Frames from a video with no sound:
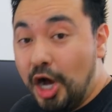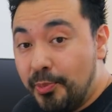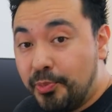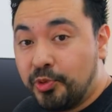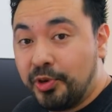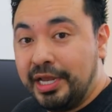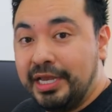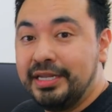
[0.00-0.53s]

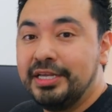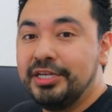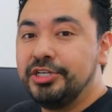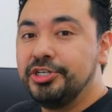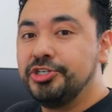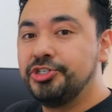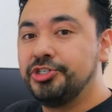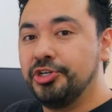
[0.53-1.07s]
upgrade
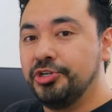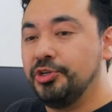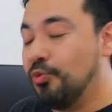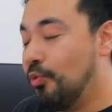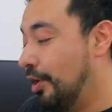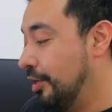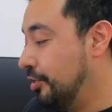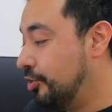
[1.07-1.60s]
should you
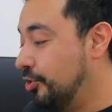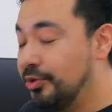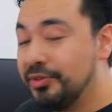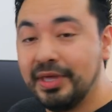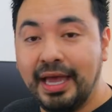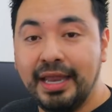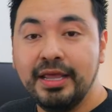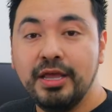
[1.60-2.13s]
wanna do
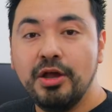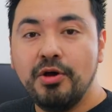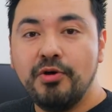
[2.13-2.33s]
that.